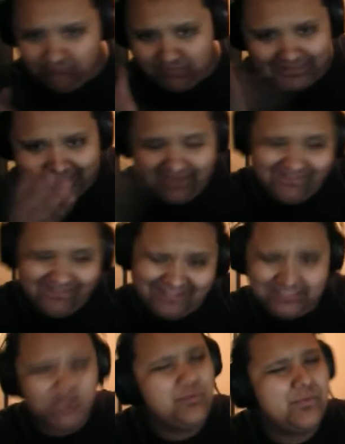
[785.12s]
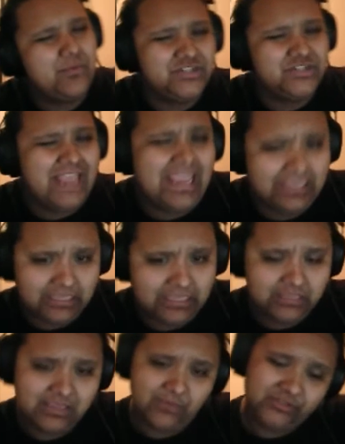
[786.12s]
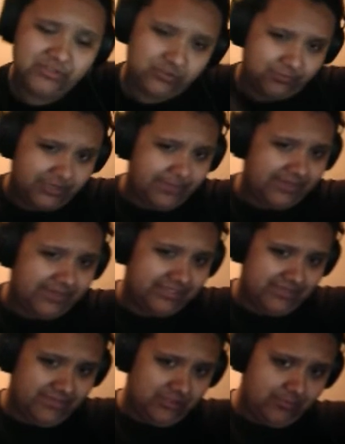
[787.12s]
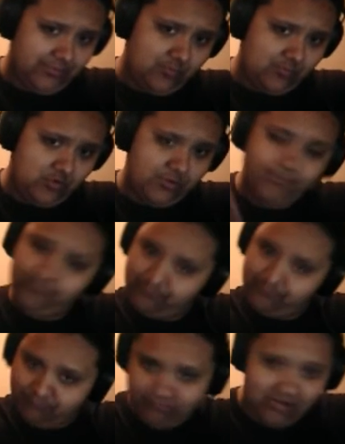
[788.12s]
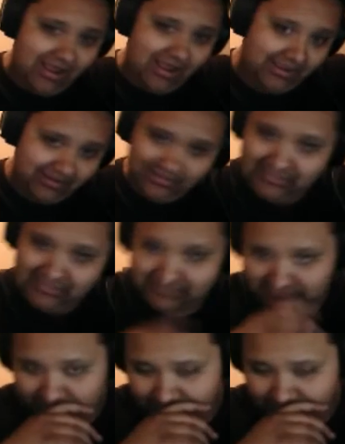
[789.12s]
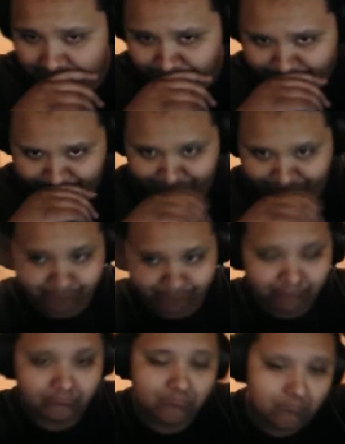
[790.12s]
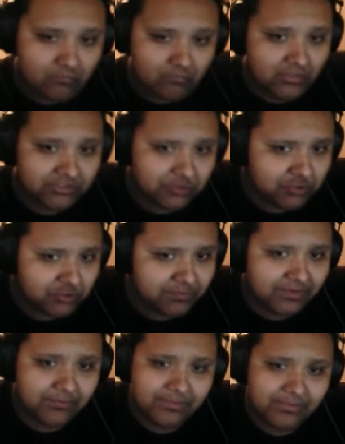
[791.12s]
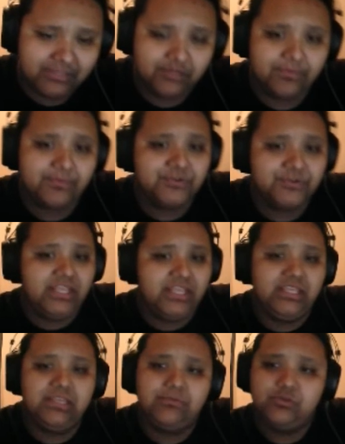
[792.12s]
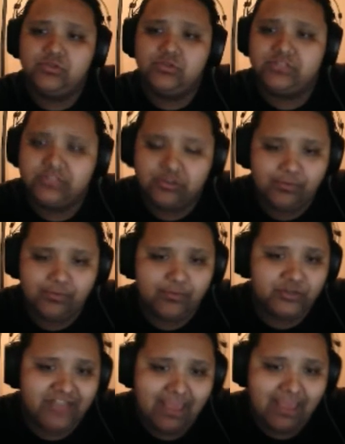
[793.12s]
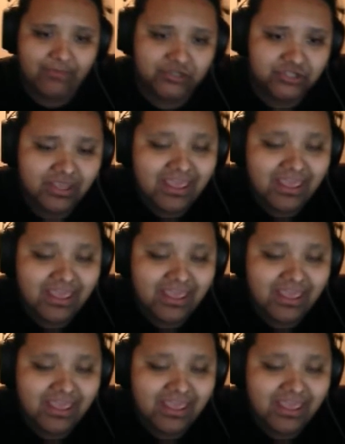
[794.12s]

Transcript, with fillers: Cave Clan a little bit more tanky. That way, Storm Shaman can live a little bit more, proc and all that stuff. Swordsman will be a little bit more tanky, do a little bit more damage.